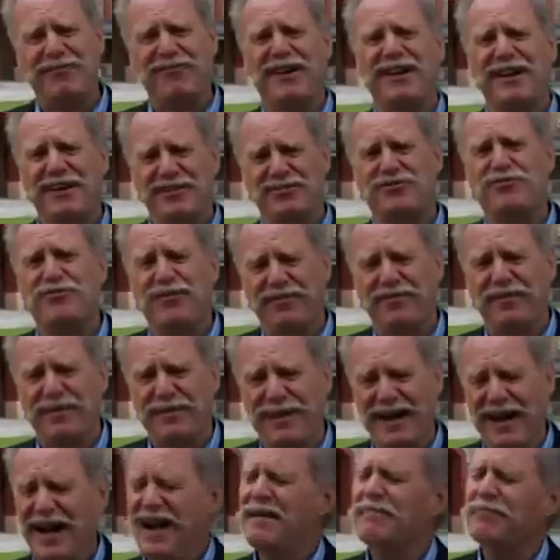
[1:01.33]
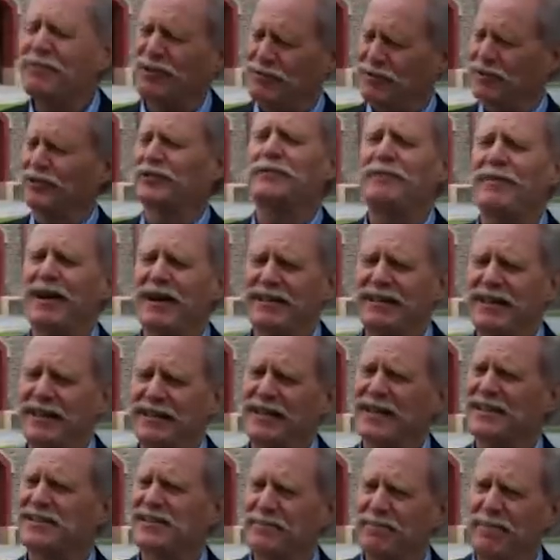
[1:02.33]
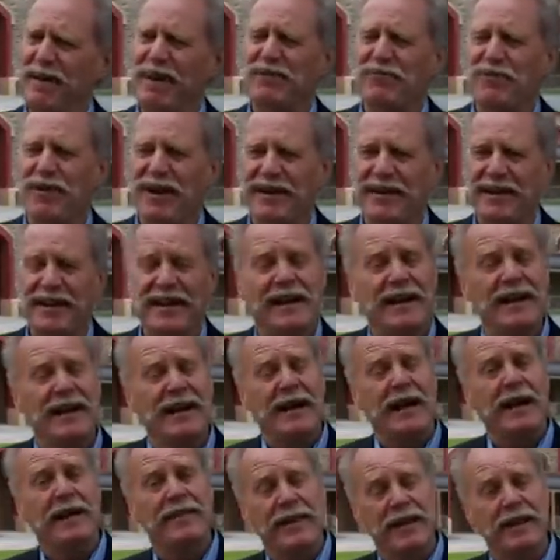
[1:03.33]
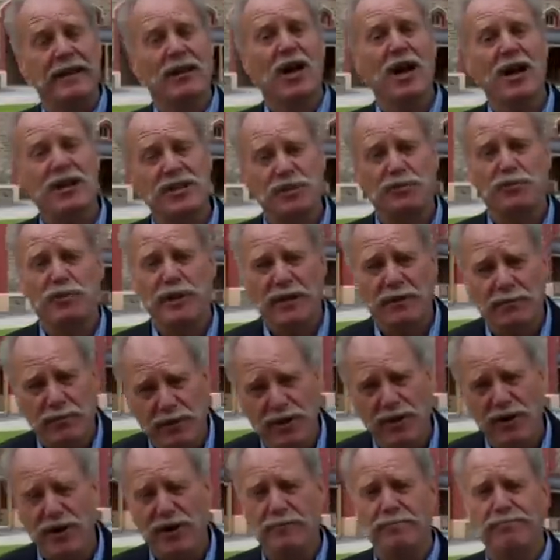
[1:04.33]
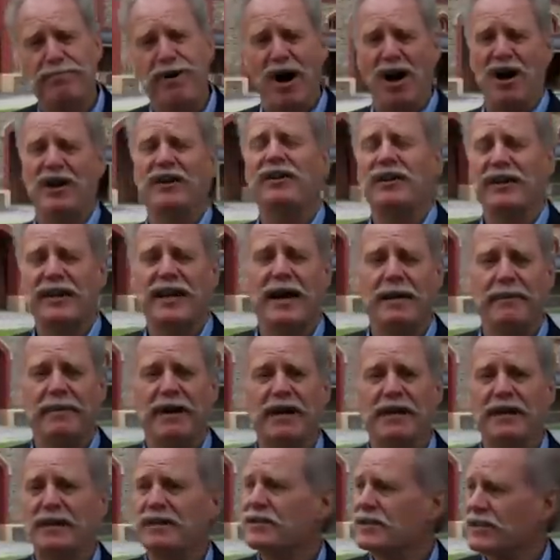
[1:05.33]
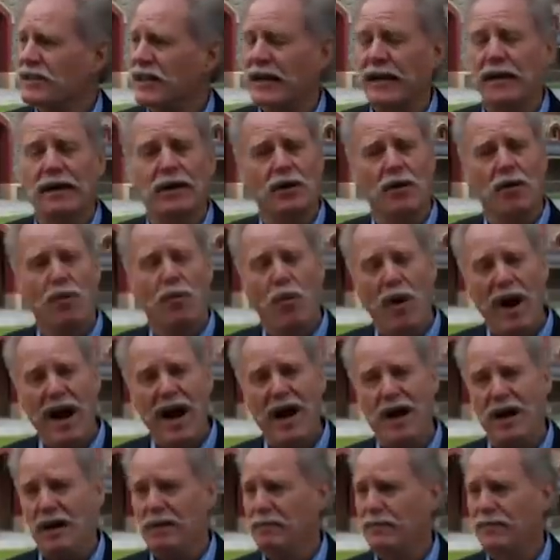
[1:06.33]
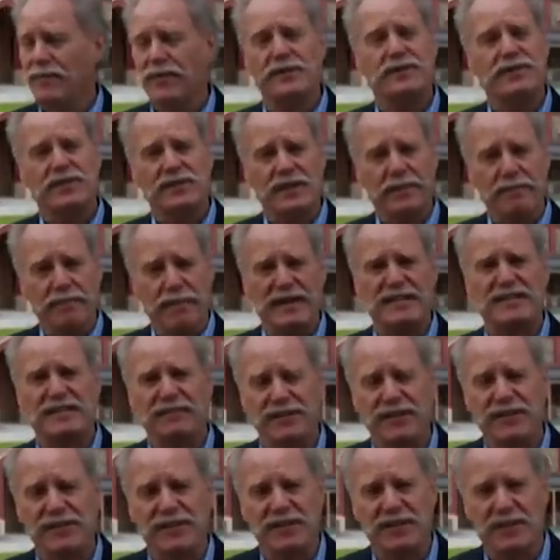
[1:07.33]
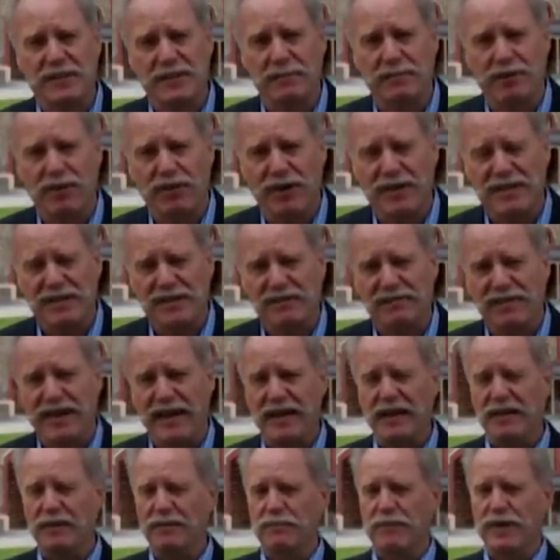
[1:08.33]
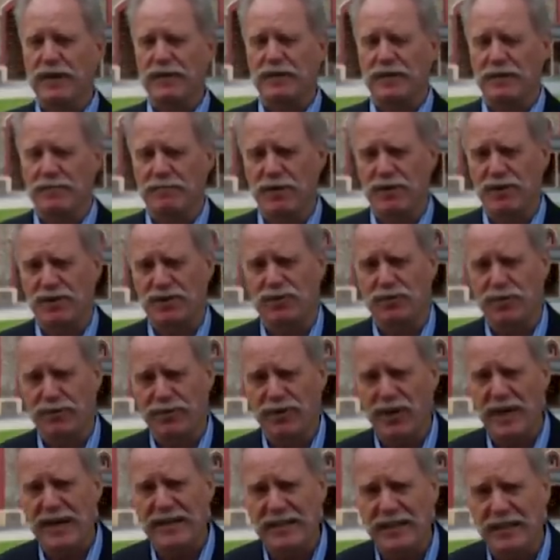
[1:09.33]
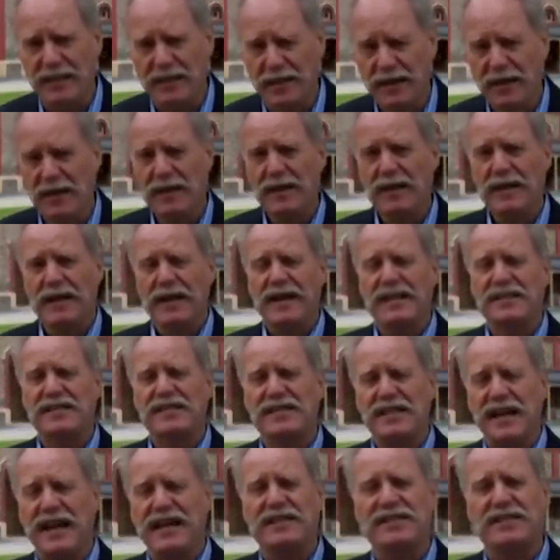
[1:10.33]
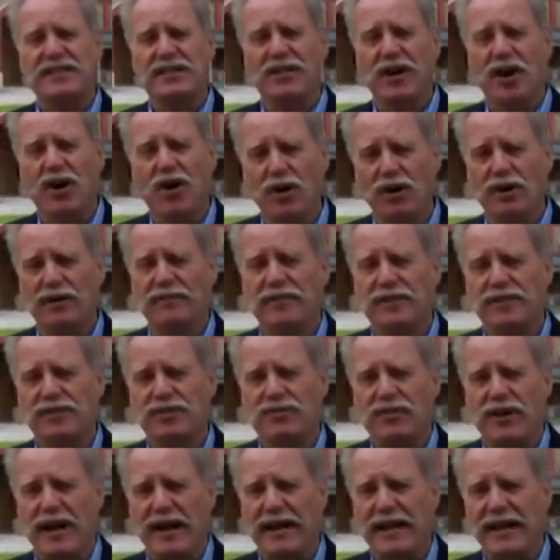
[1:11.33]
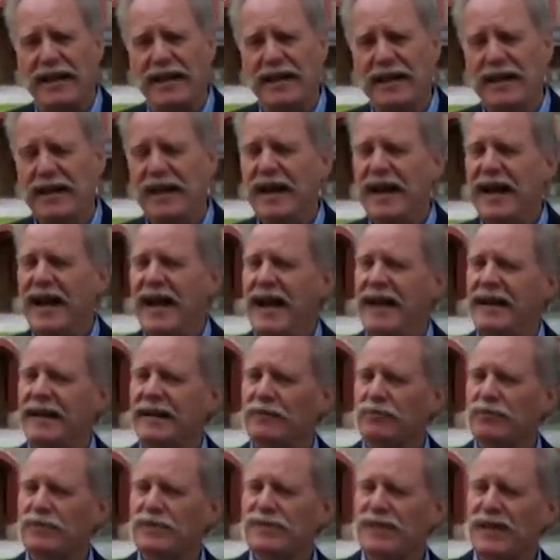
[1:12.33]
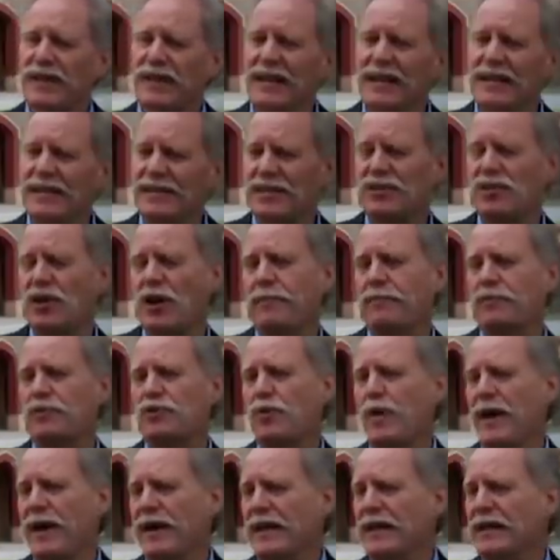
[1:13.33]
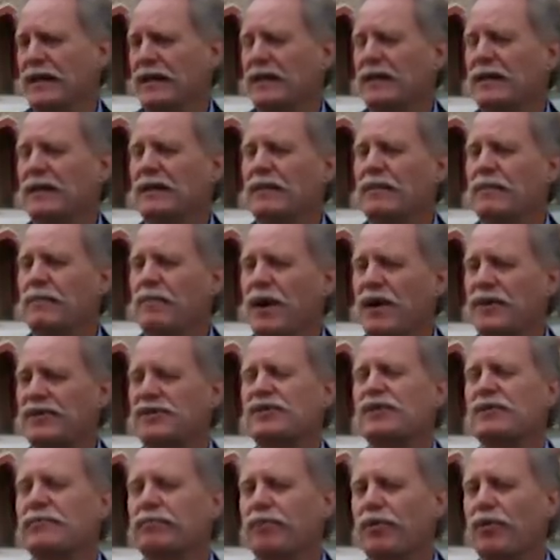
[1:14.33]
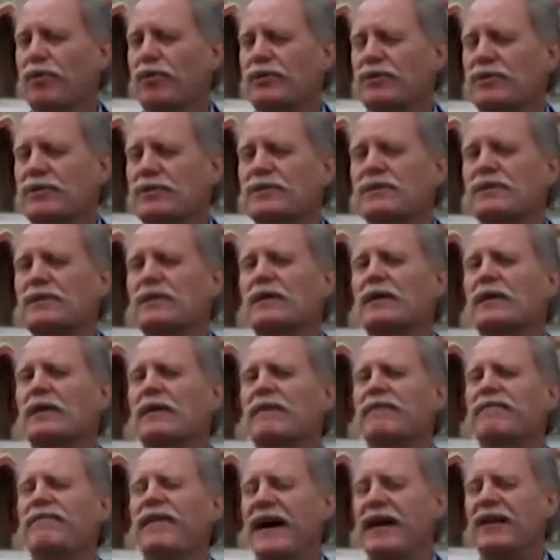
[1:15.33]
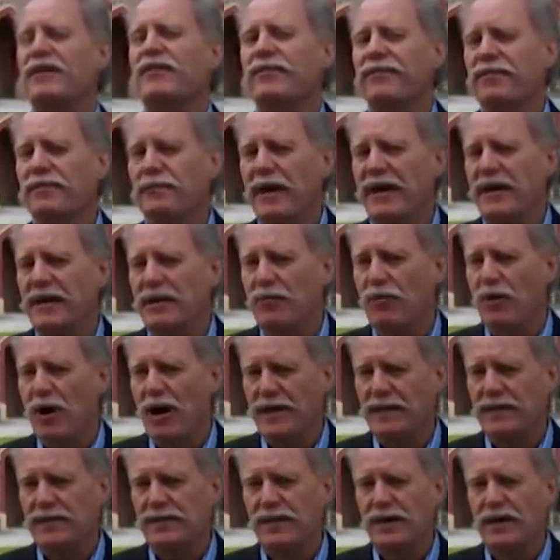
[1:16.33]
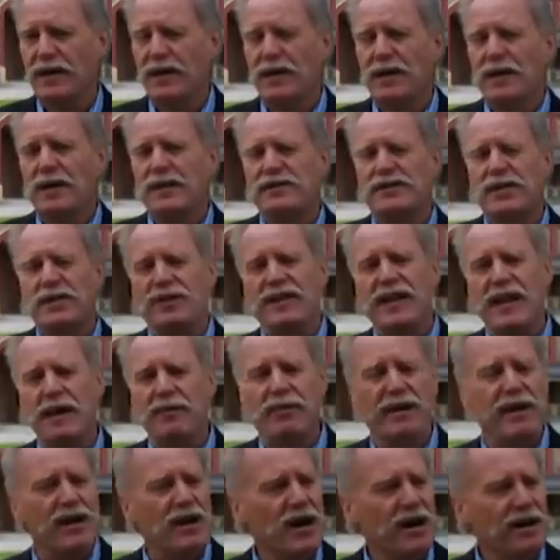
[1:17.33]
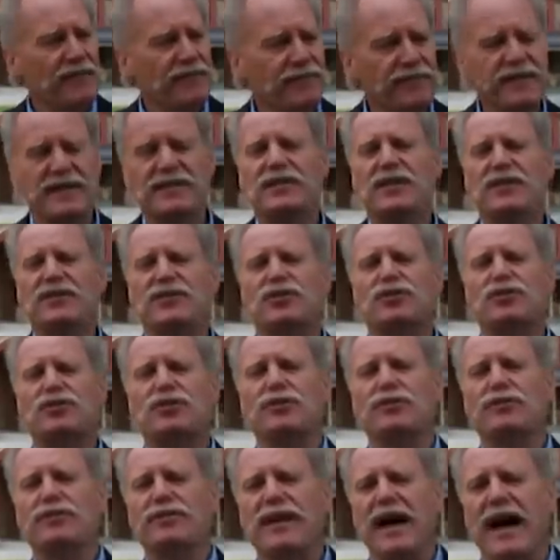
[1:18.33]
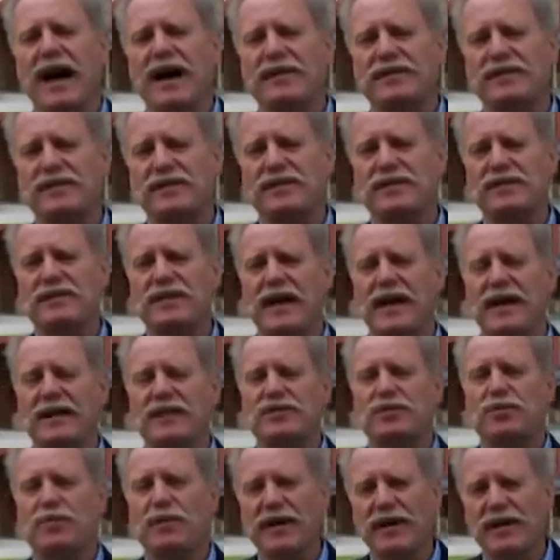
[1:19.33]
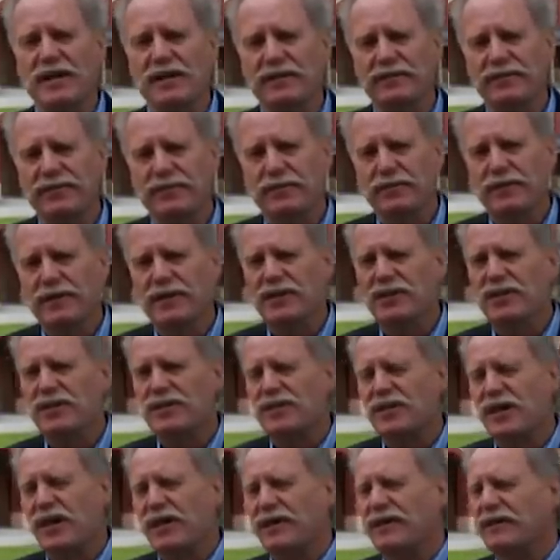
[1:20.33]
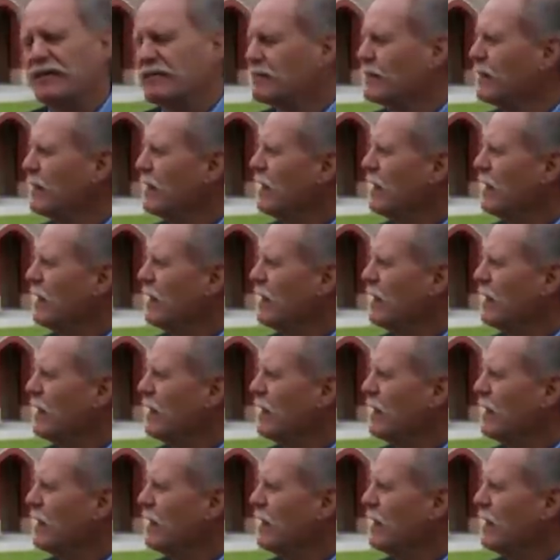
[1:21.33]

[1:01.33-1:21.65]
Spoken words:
really terrific, and I'm thrilled about that. That's a big one. And then last week we heard Parker come in and say, wow, this is a must visit in the Barossa Valley, one of the most authentic estates in the whole of Australia, and it was in his top 20 most important value for money wines. So here we are, vintage 2012. We're just going to